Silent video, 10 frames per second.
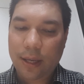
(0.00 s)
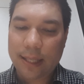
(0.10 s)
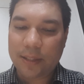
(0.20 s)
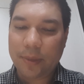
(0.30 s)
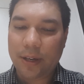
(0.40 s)

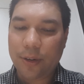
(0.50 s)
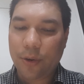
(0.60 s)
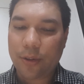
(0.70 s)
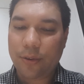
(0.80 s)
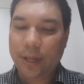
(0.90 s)
It's about a
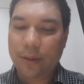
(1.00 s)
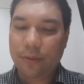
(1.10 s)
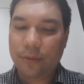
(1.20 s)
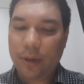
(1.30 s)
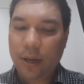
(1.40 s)
North
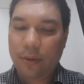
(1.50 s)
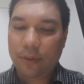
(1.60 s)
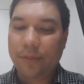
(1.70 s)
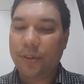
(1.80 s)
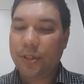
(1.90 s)
Korean
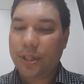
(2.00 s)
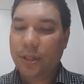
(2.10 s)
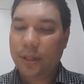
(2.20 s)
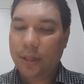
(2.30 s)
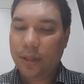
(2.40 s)
refugee